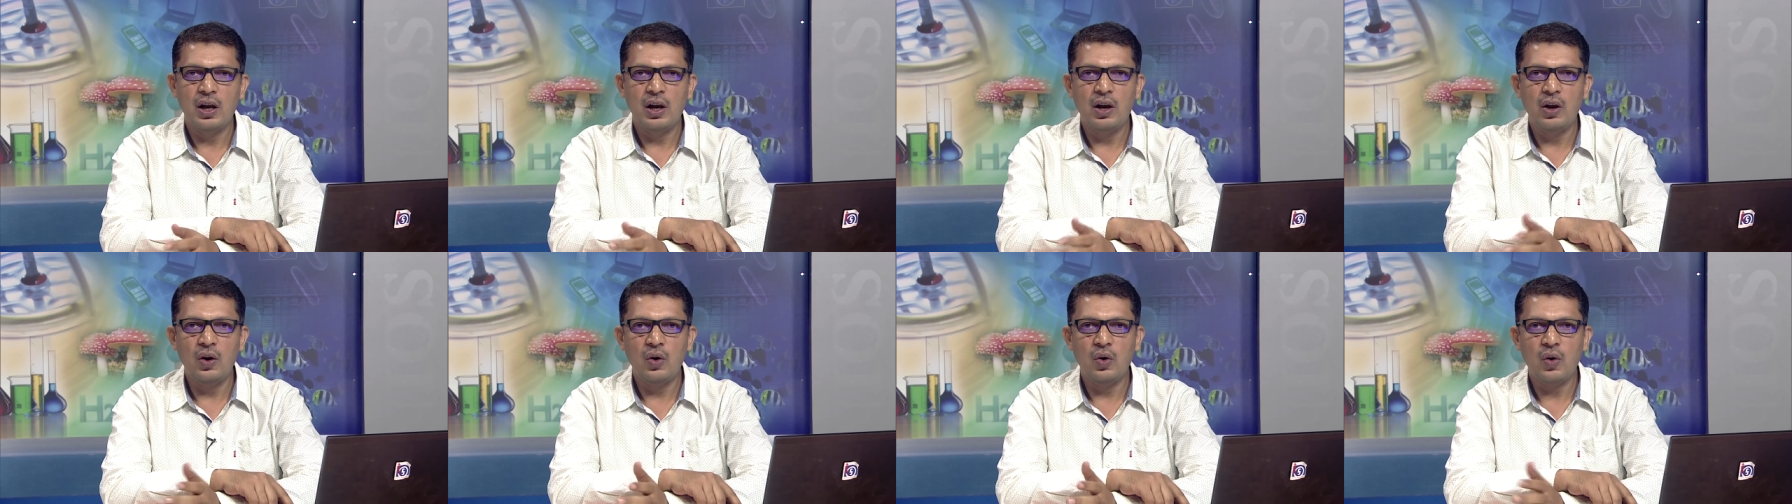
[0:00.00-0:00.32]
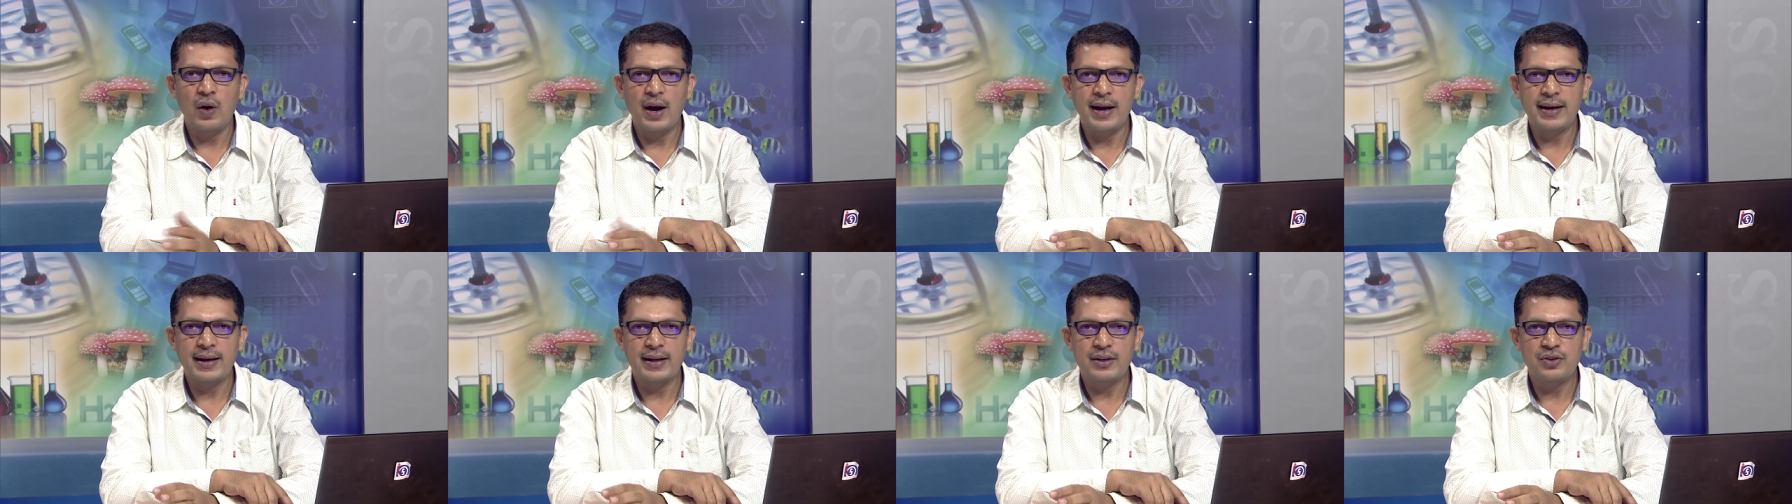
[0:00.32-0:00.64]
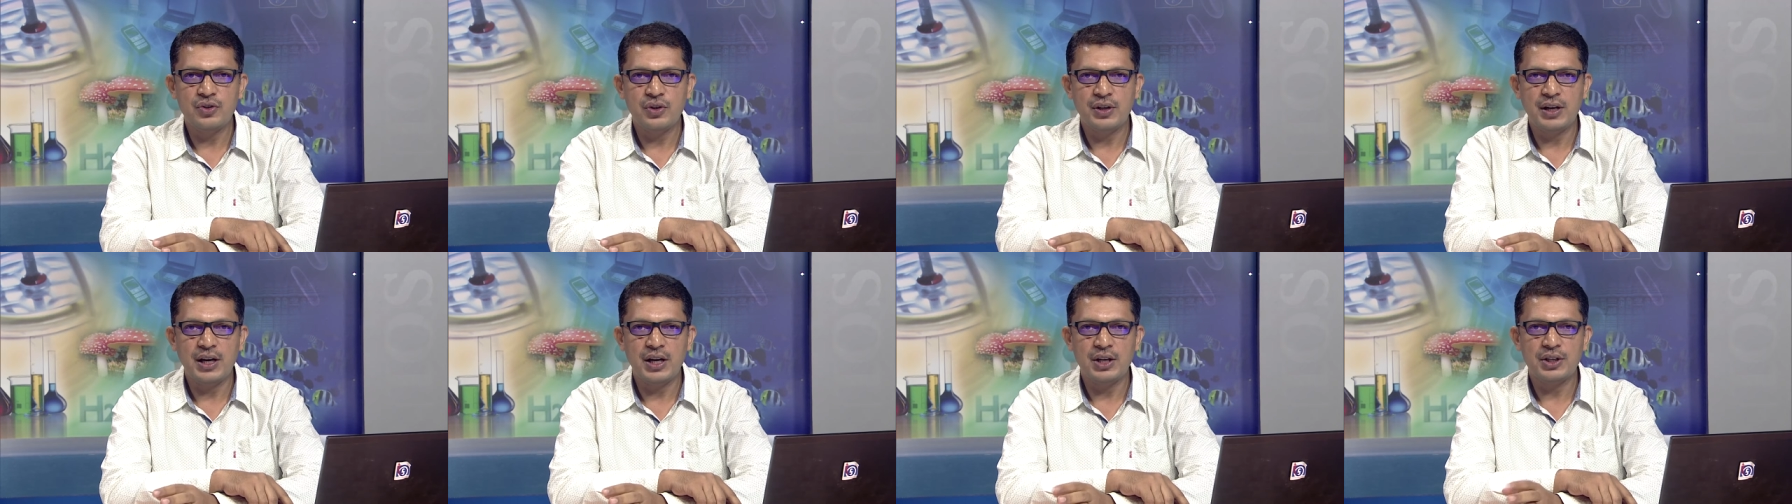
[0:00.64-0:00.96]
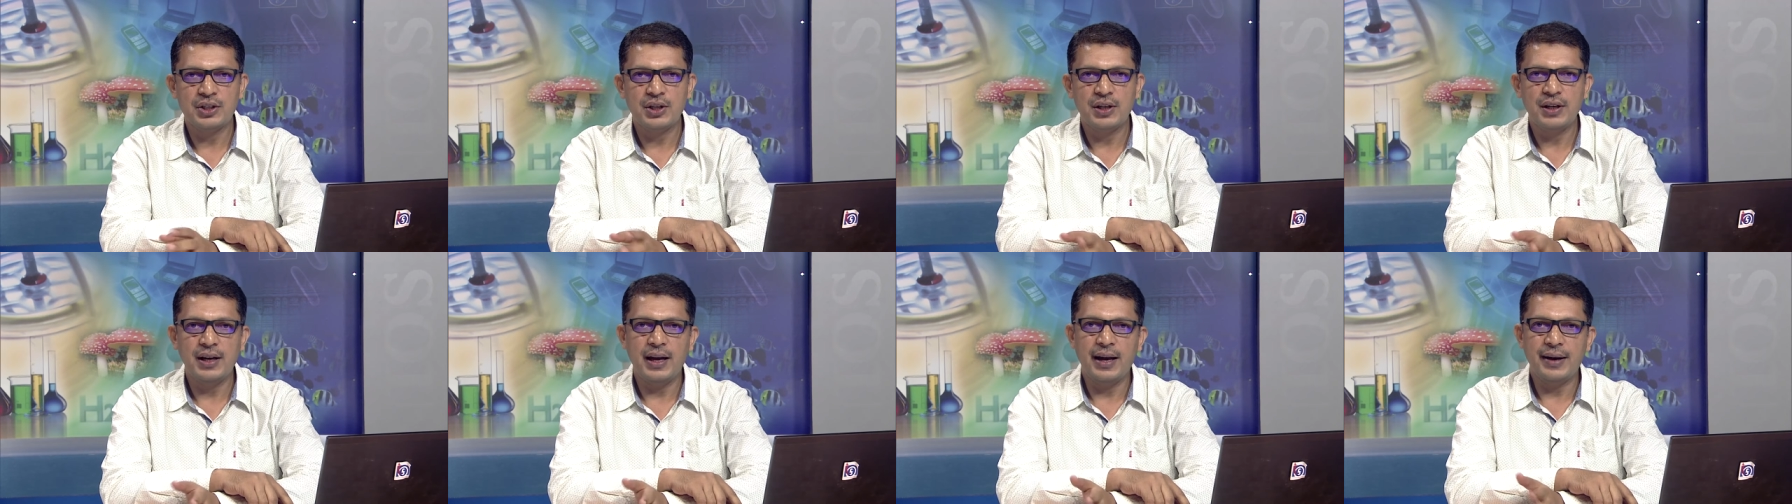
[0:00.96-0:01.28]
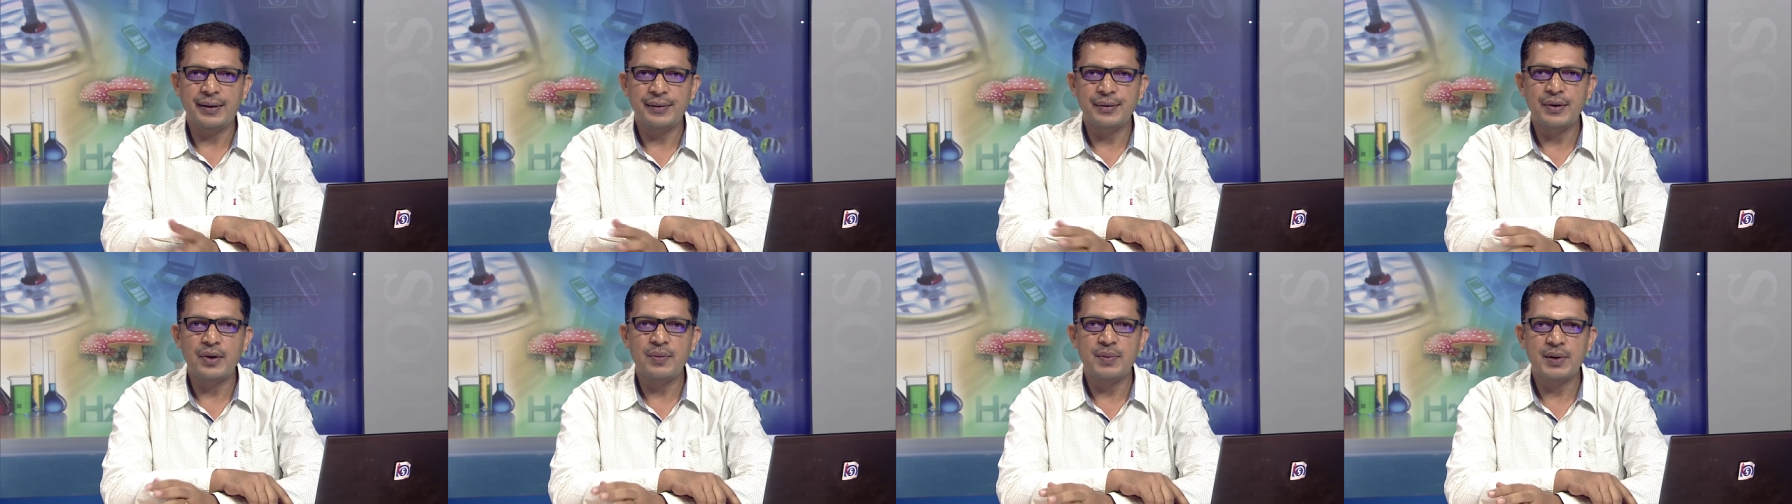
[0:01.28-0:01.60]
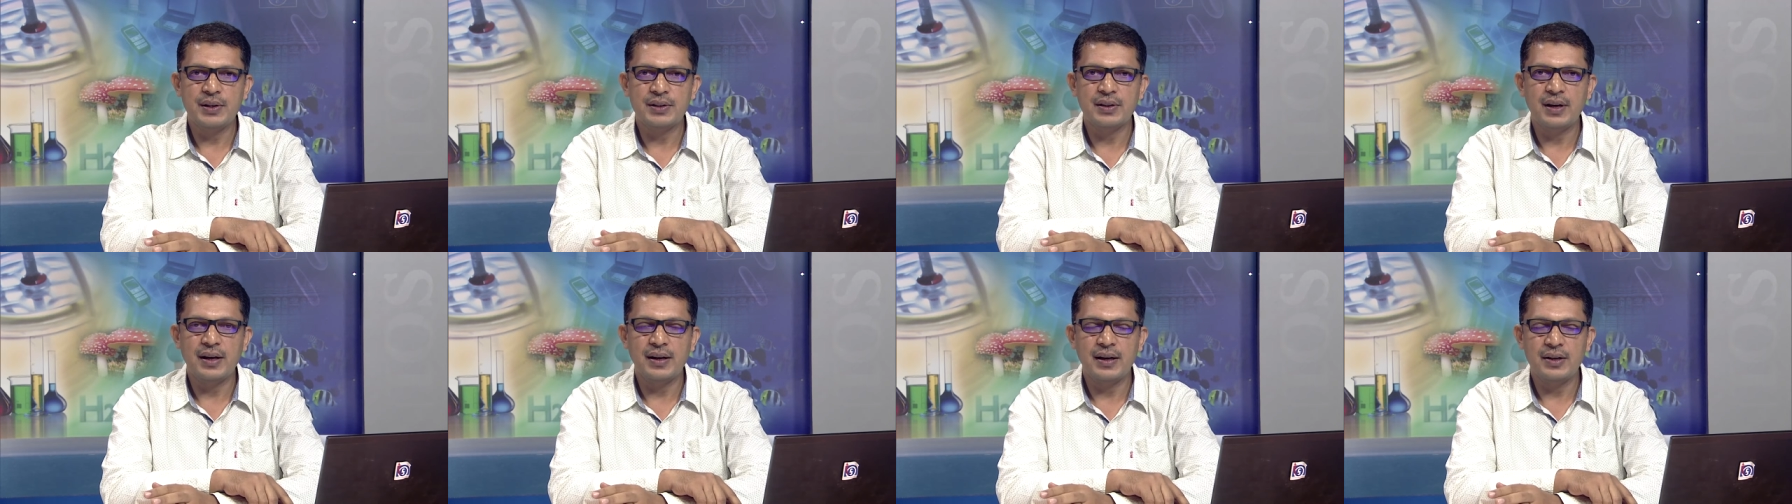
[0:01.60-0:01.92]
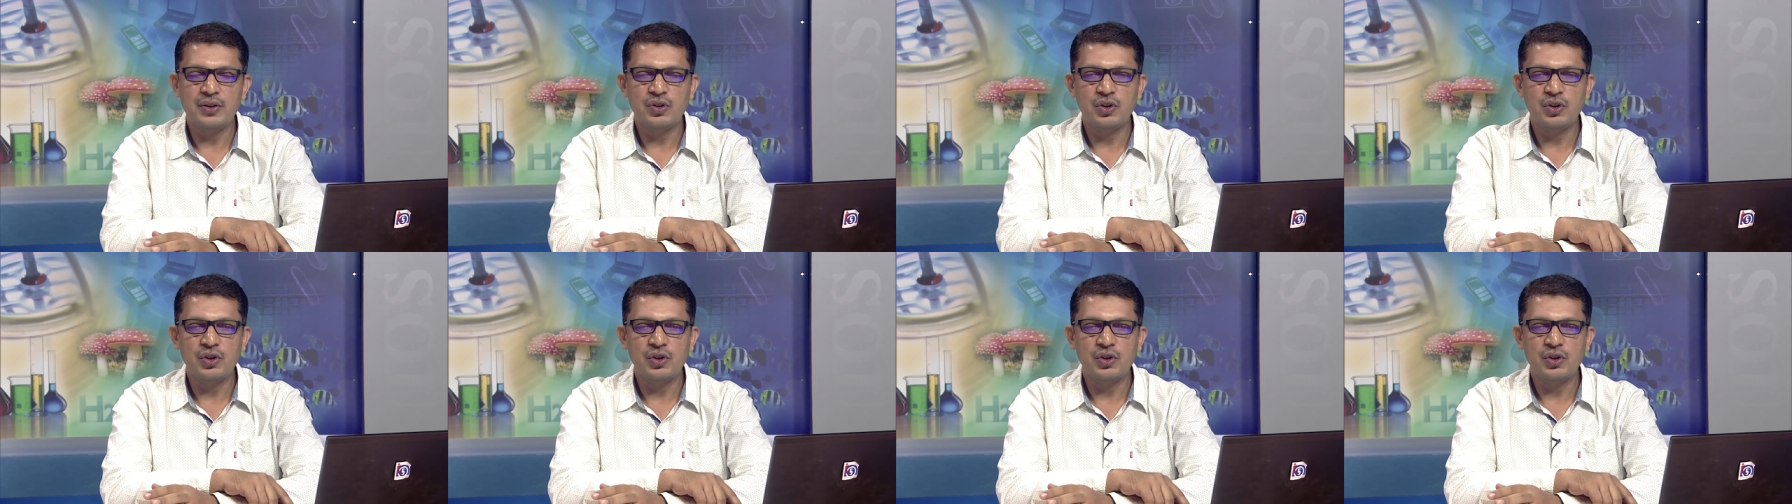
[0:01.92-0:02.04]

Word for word: law and education, economics and